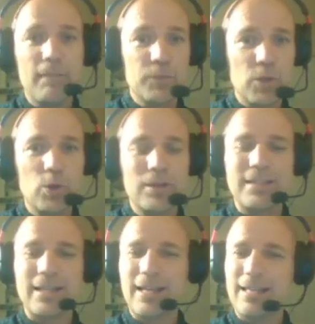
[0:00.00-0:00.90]

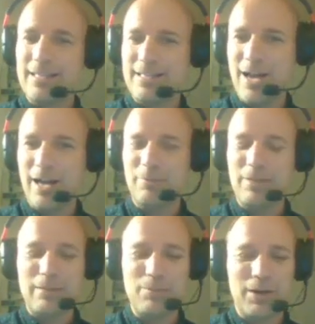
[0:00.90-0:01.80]
noticing that he's not
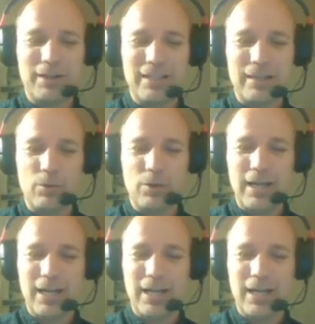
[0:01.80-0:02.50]
being marked anymore,